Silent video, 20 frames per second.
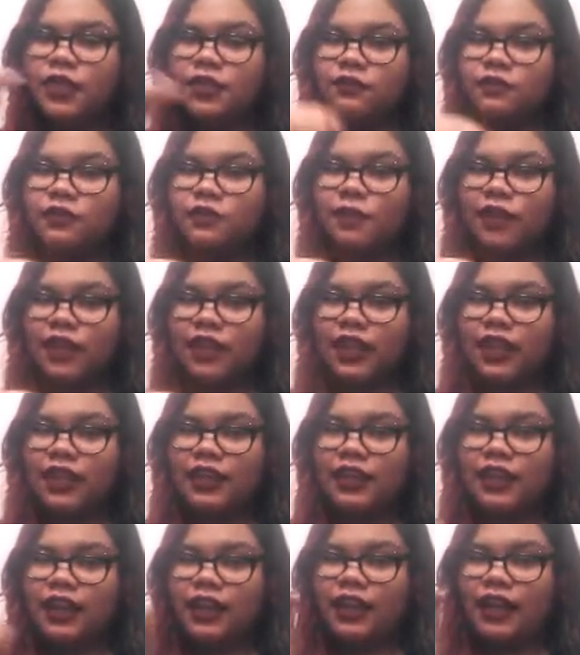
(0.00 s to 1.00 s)
was
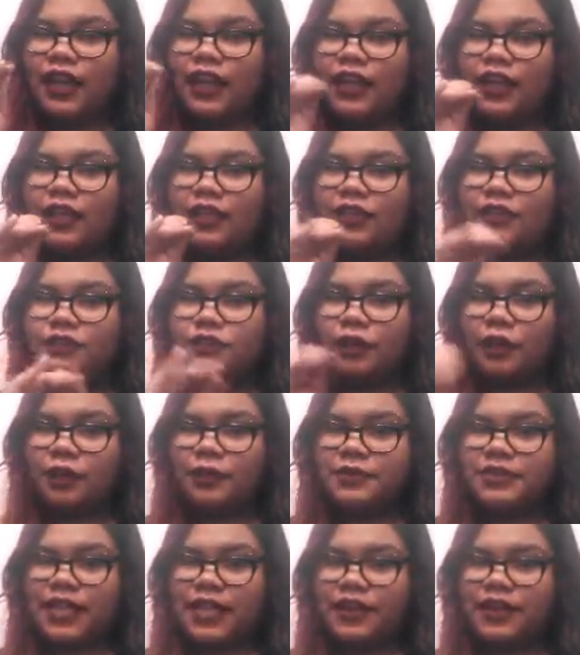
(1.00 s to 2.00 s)
barricade, and there was a
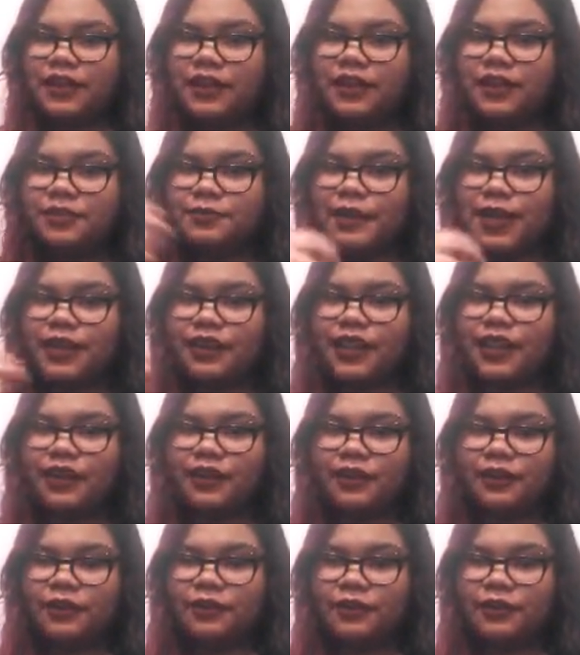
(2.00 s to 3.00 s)
girl beside her, and I was behind
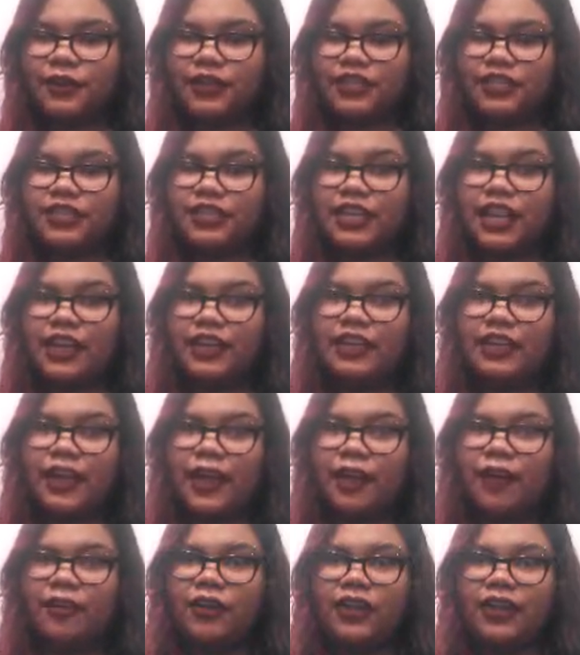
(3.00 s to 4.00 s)
that girl, and then she had to get
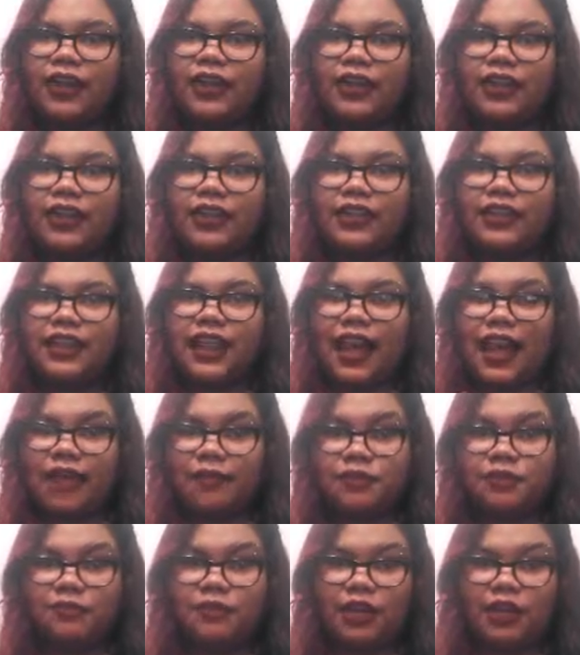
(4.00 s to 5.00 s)
out, and then
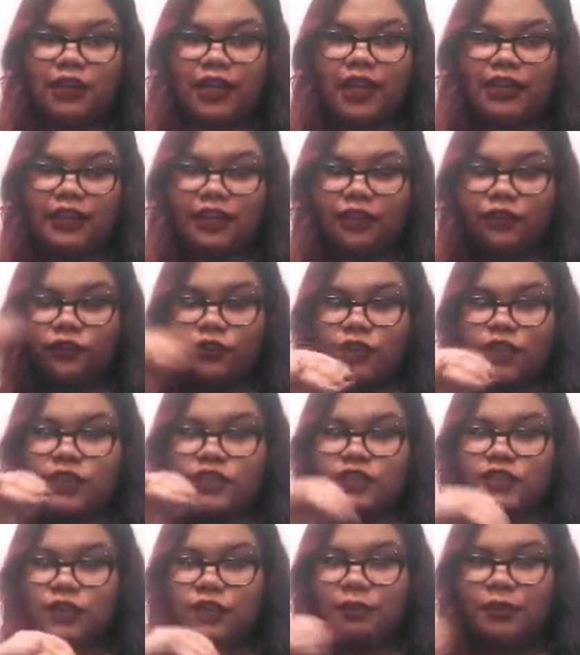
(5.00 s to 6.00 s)
I was barricade, like
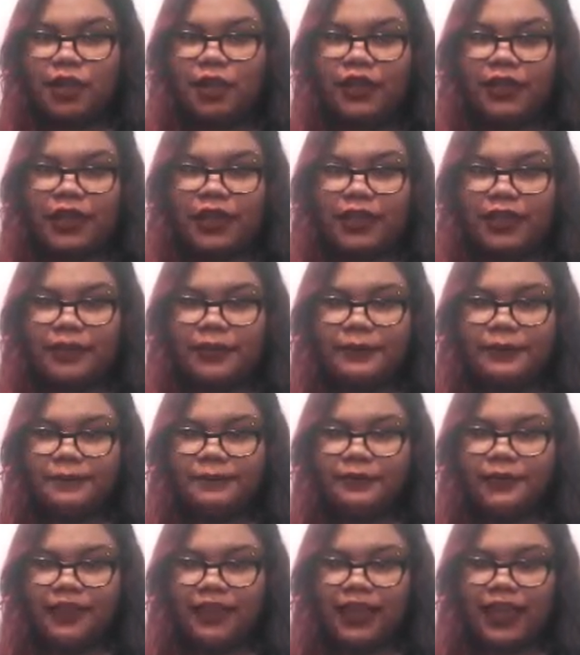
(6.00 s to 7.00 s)
front center barricade,
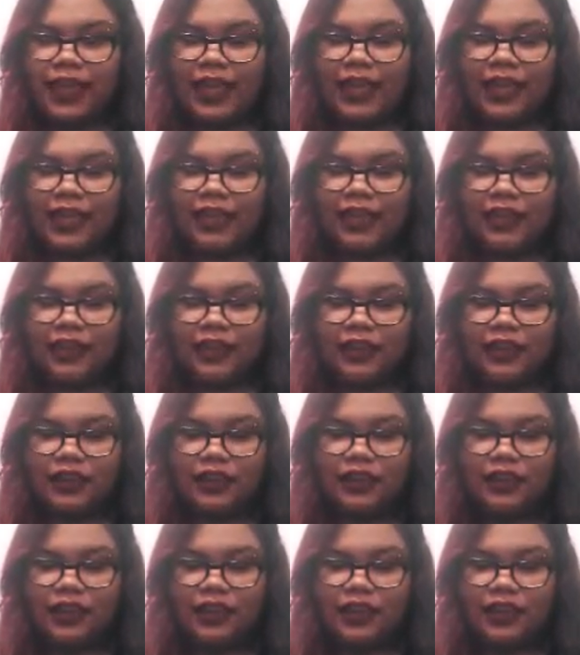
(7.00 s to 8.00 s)

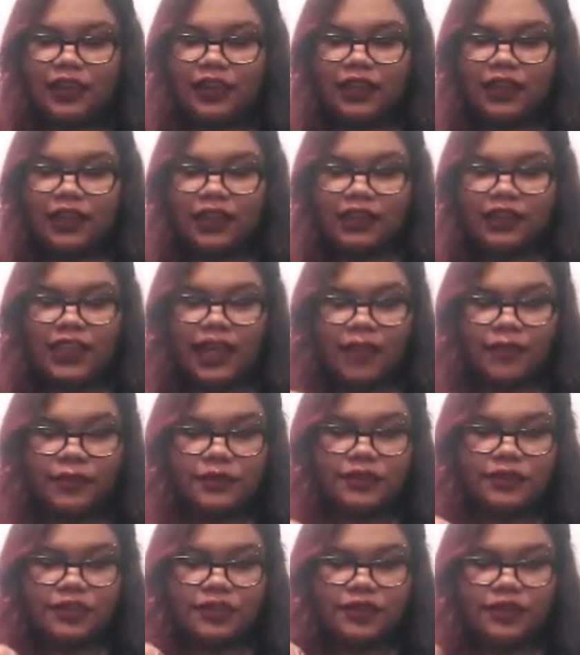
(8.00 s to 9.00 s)
and that
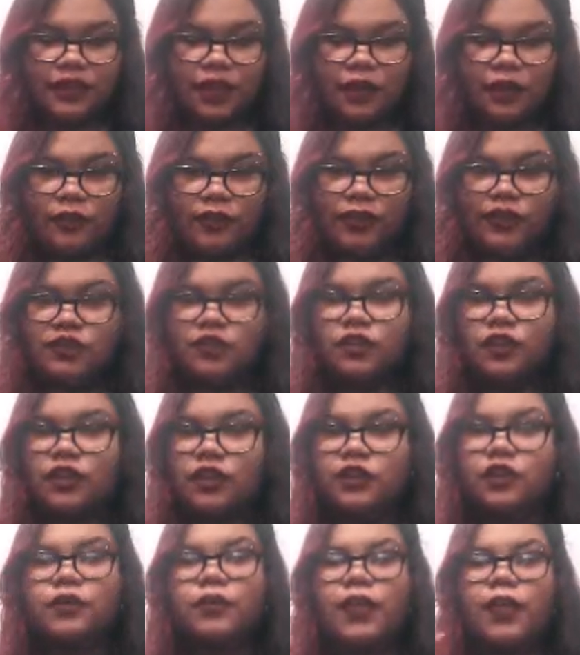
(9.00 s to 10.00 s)
was the song that just
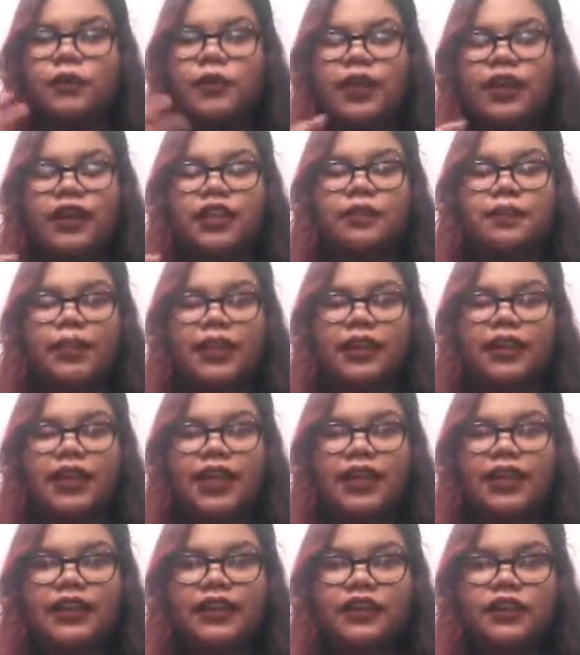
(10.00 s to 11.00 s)
started like when I got the
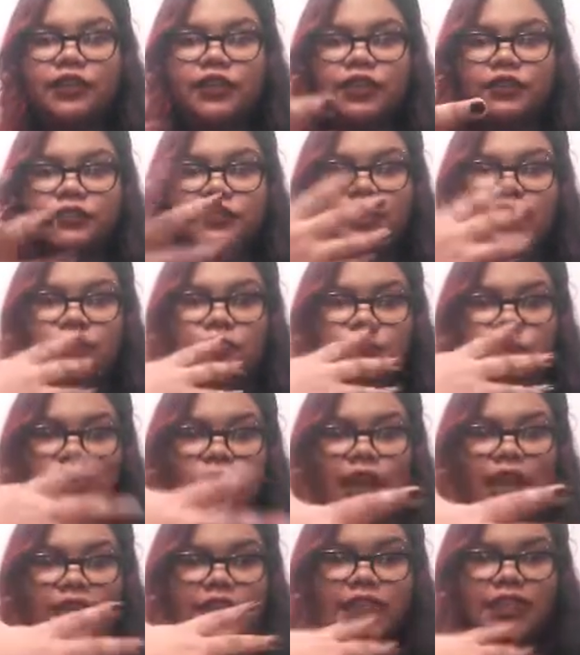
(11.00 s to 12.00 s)
barricade, and Chris was like
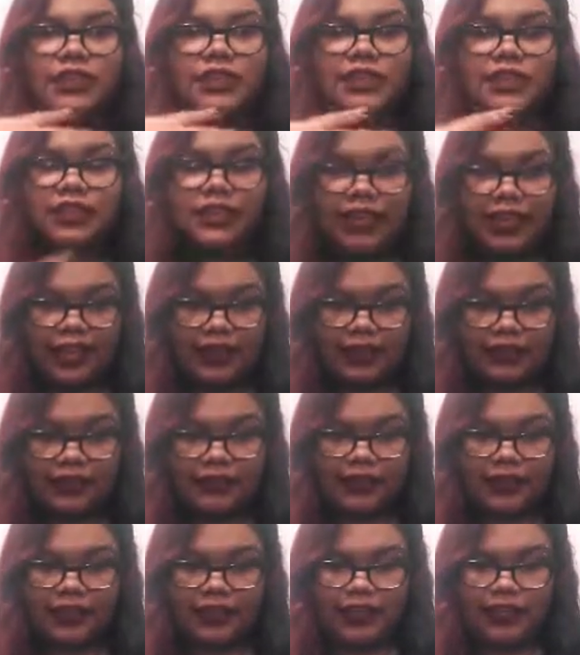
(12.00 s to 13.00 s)
right
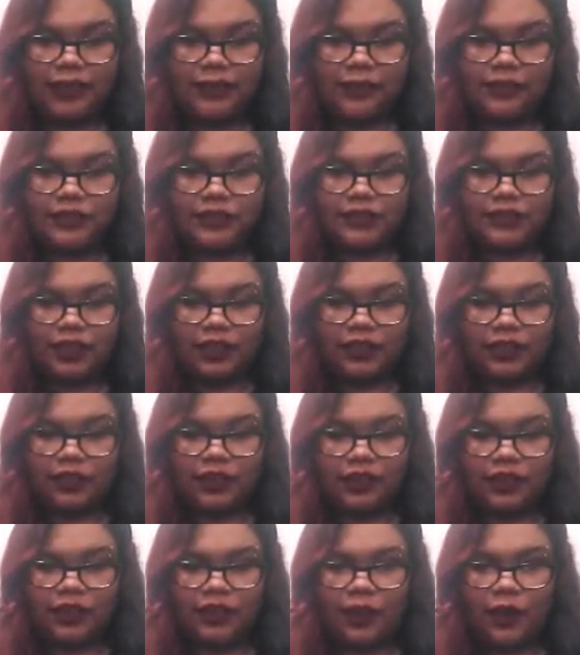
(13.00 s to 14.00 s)
there, and it was just like,
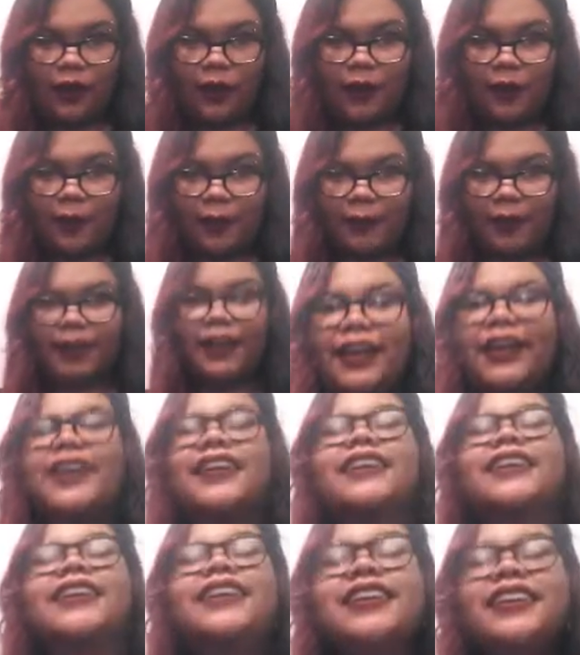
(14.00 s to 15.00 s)
oh
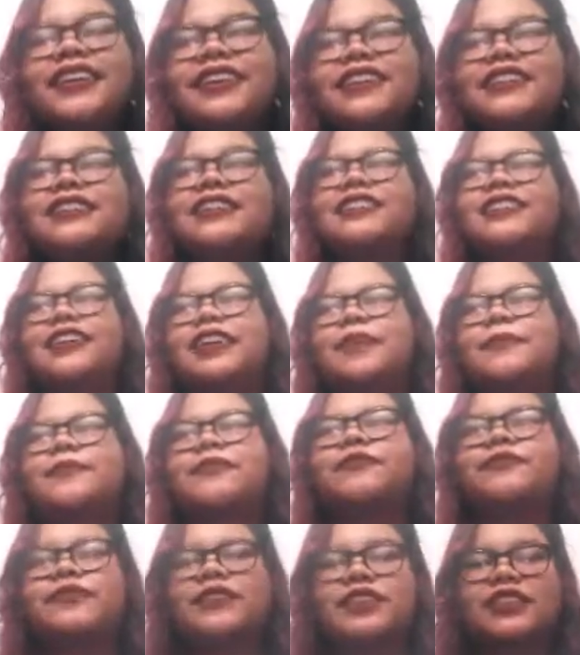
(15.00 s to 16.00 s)
god. So yeah,
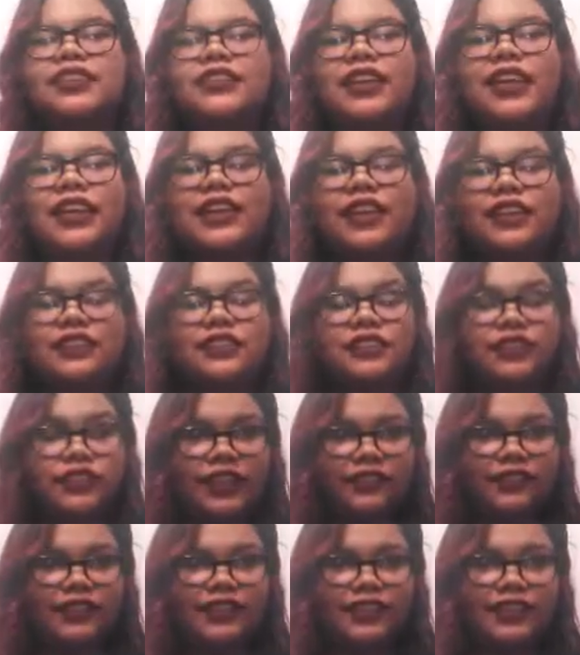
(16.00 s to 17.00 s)
and I just
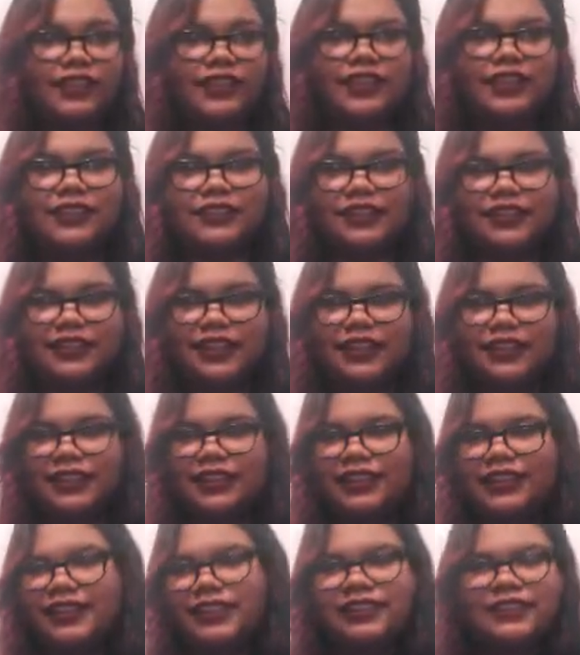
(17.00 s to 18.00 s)
love the lyrics, and
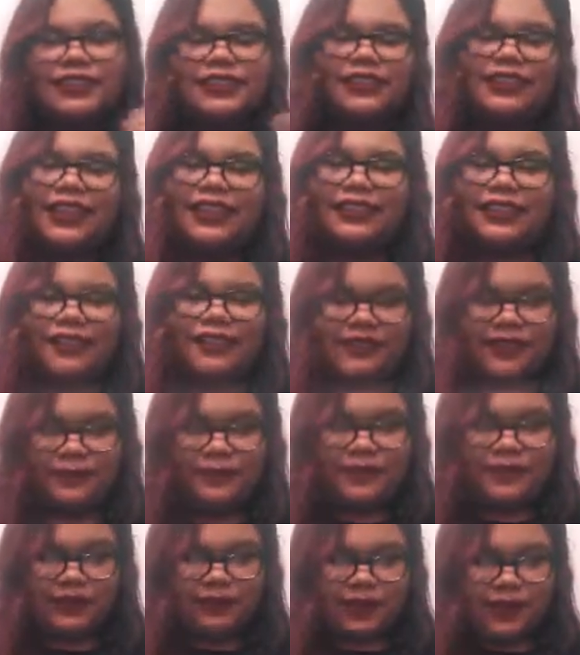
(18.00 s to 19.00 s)
I love it.
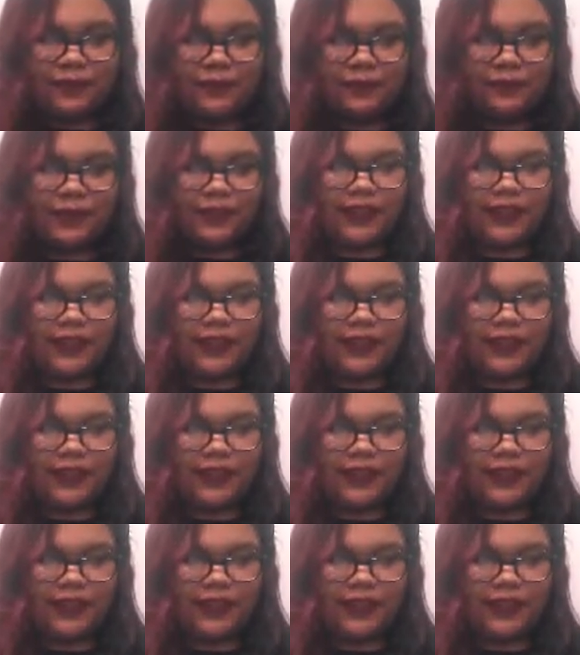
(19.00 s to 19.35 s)
So yeah.